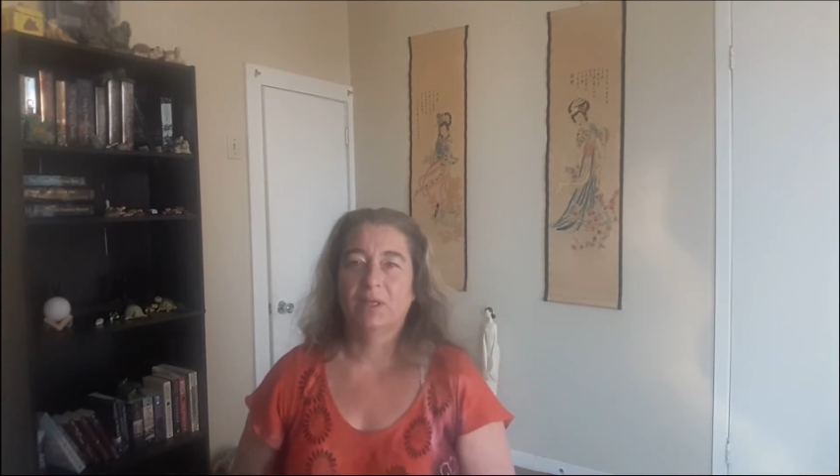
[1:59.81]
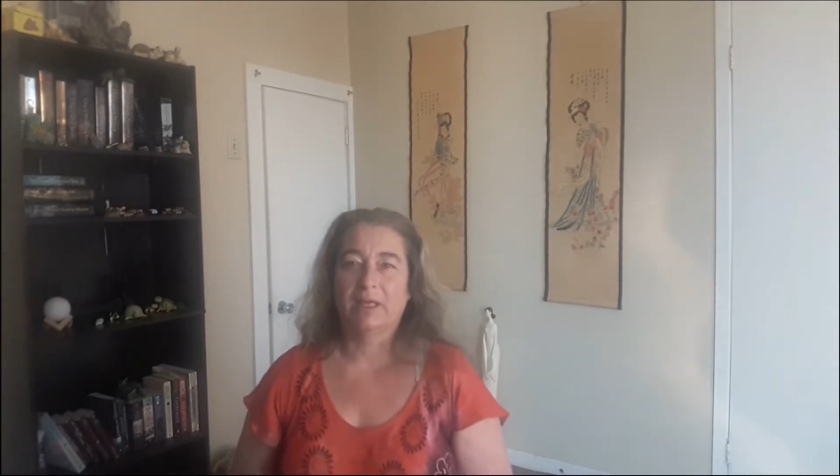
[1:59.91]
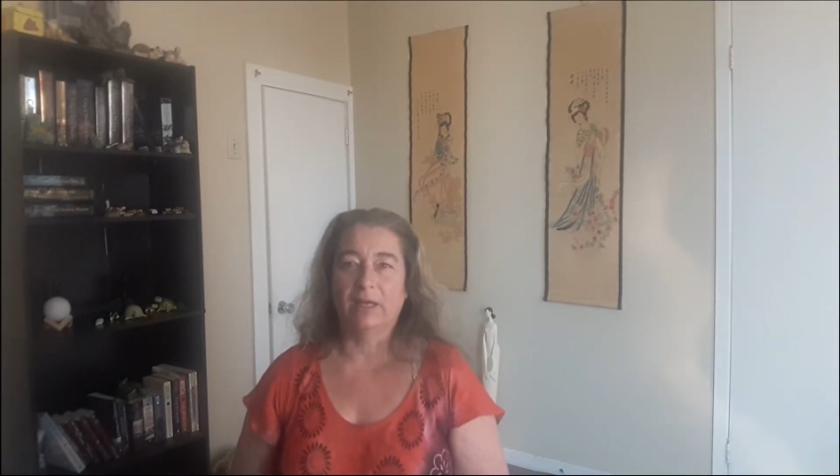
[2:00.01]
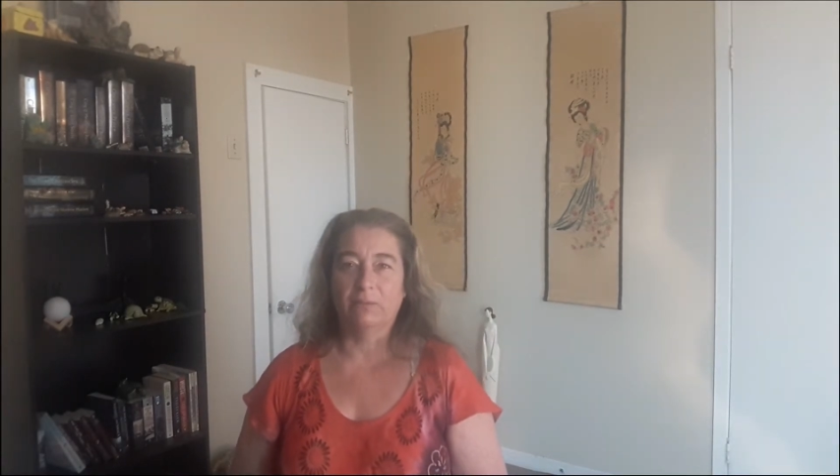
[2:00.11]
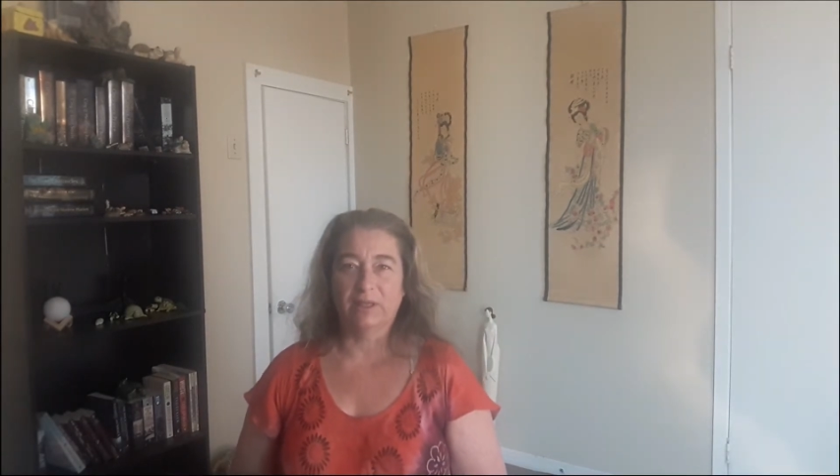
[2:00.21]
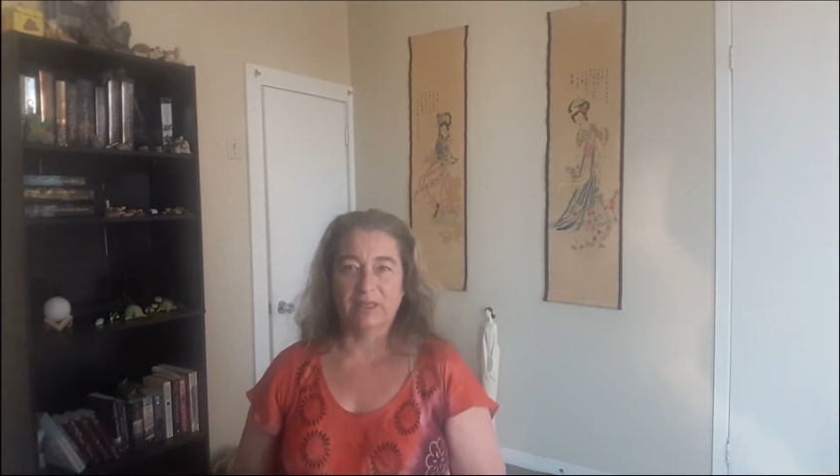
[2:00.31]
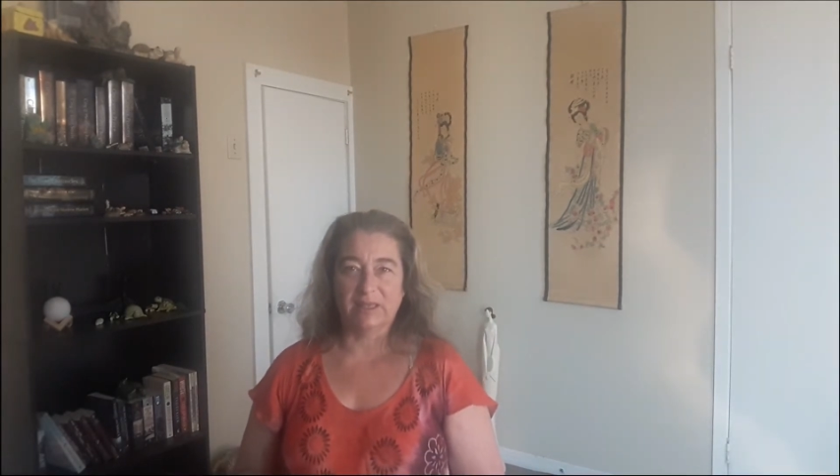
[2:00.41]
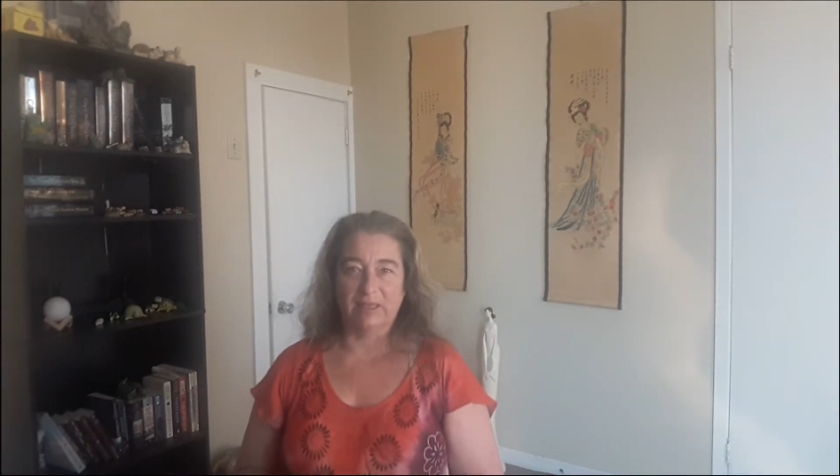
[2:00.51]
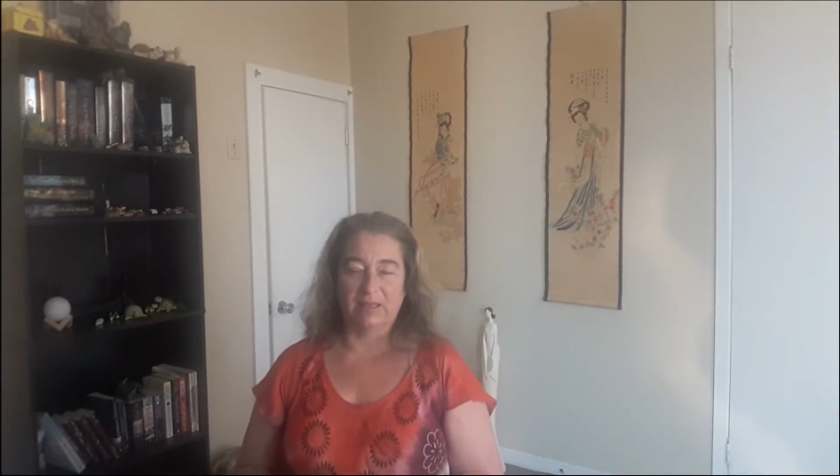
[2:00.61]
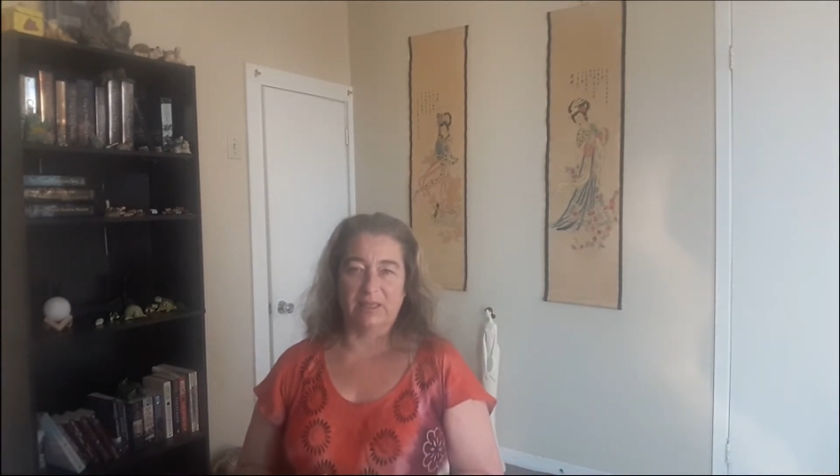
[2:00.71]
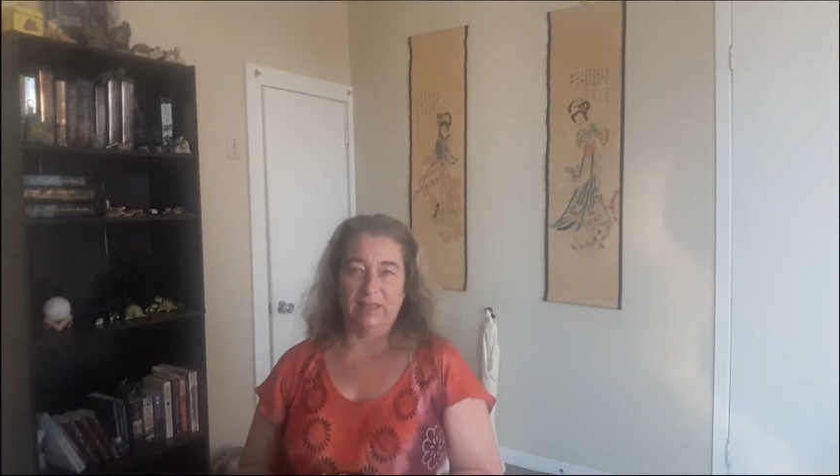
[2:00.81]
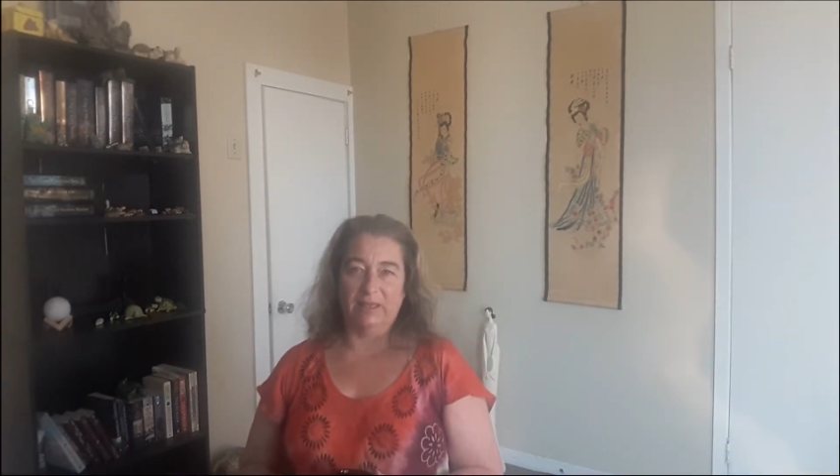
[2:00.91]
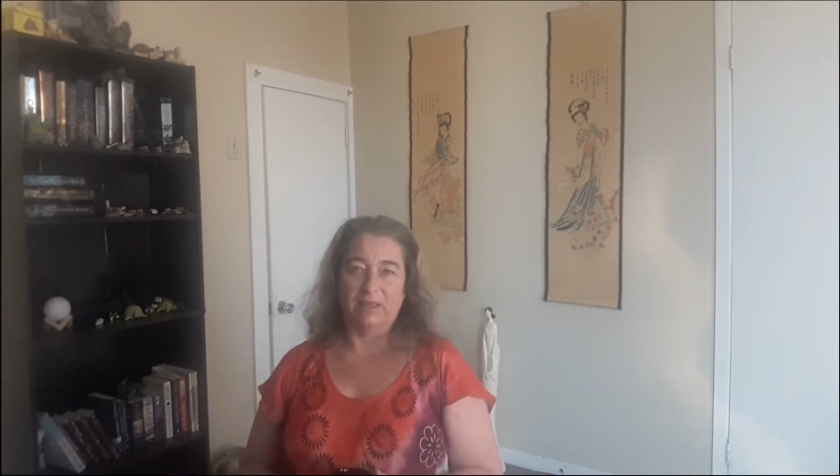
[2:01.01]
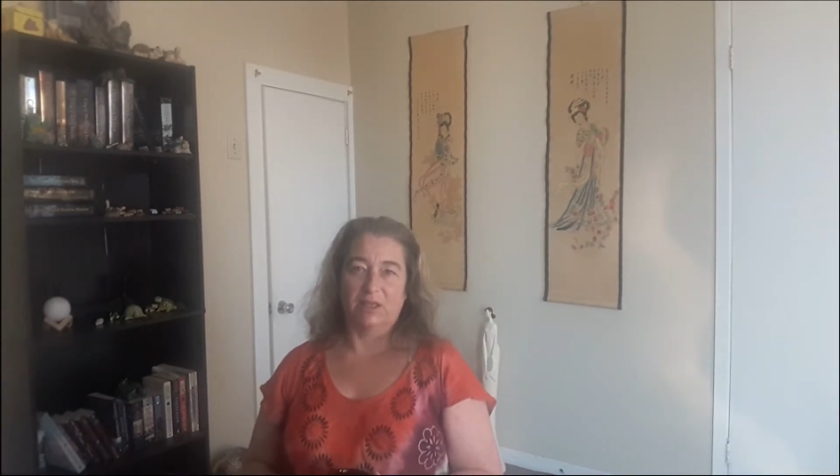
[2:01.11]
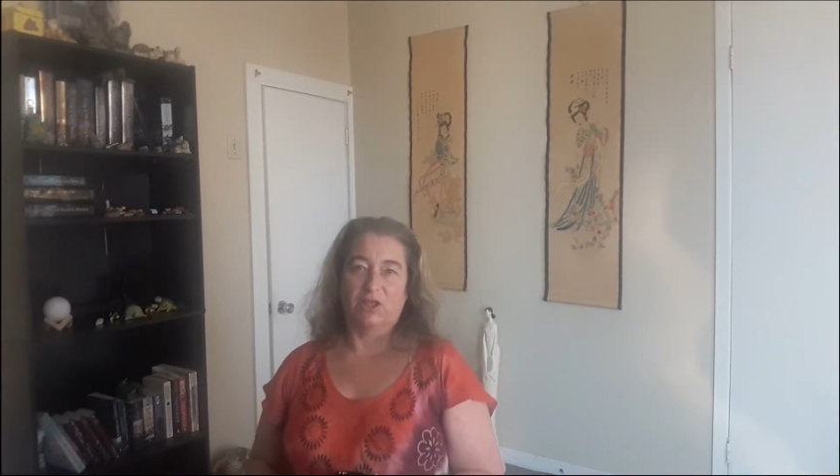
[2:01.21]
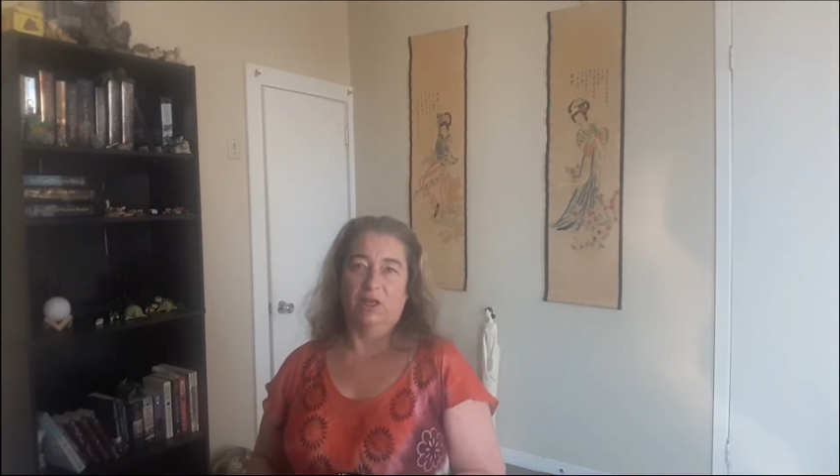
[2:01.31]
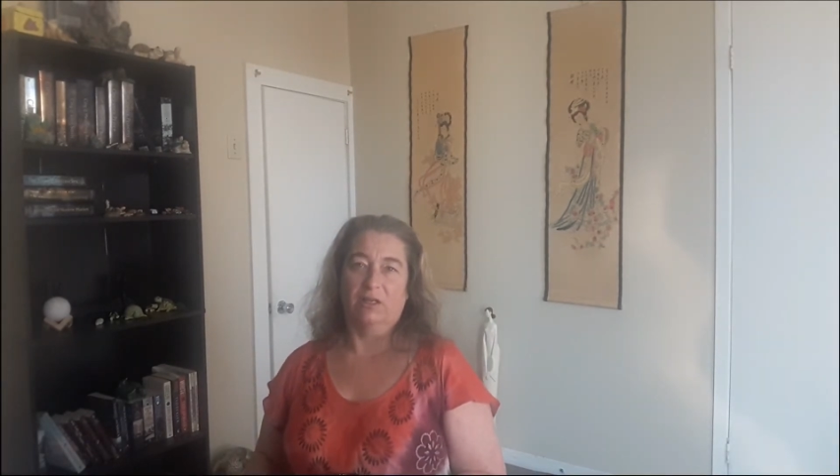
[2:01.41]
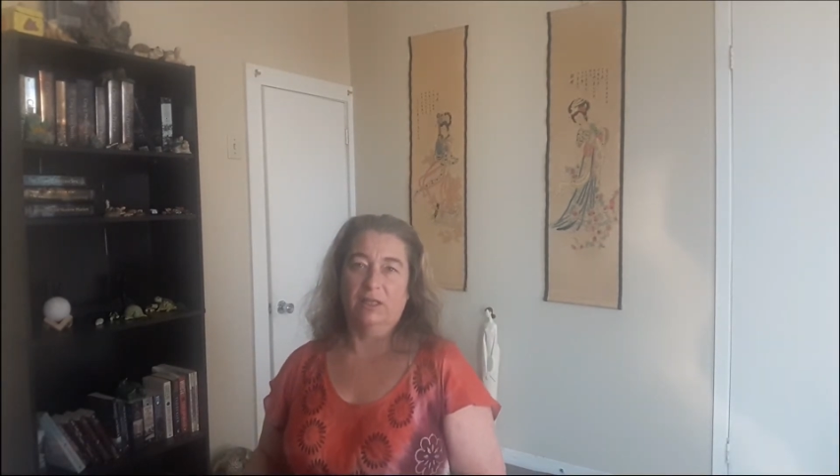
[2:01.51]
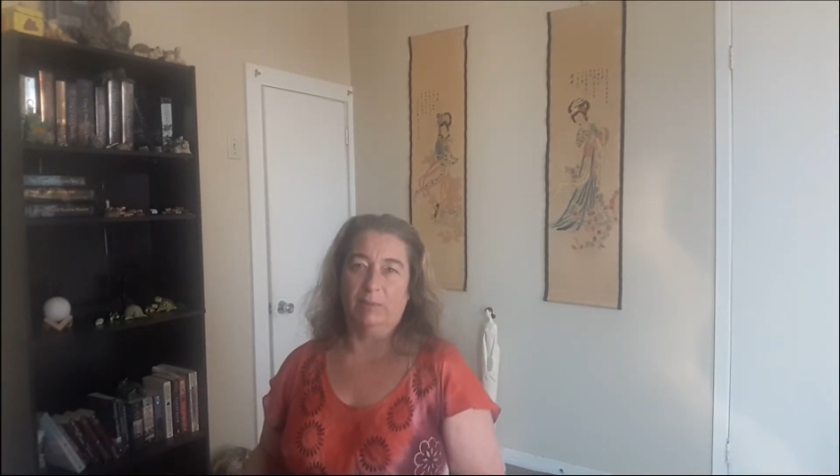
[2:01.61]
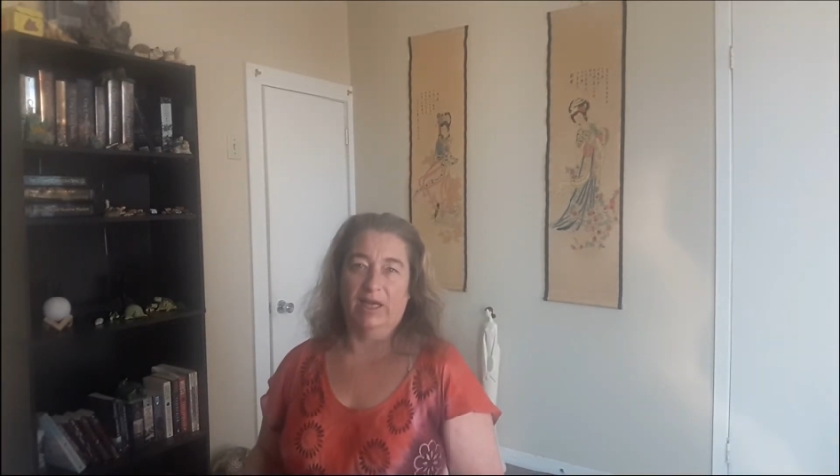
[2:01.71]
Can't really see the scenes. It's
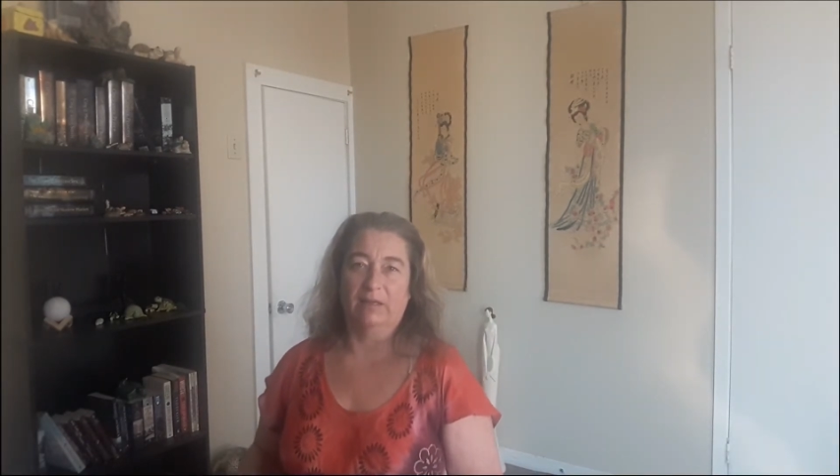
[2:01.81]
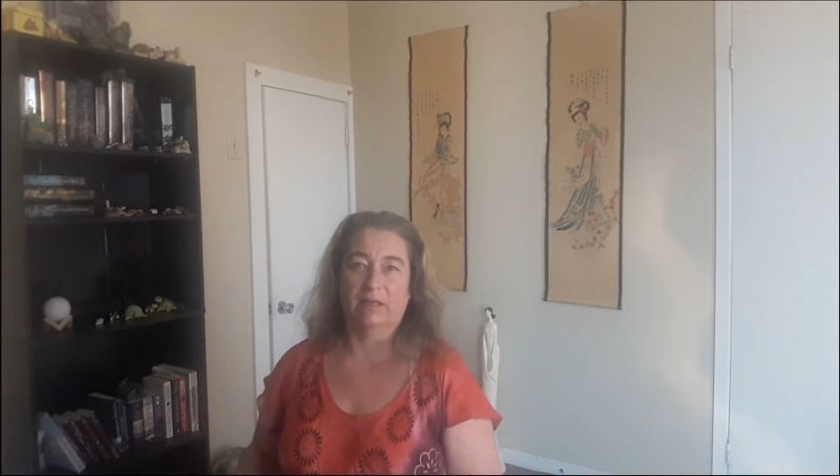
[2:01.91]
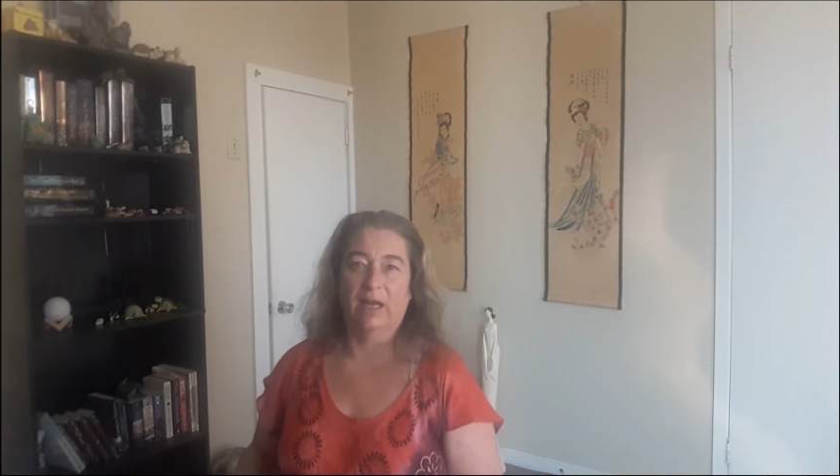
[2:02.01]
dark in the back of the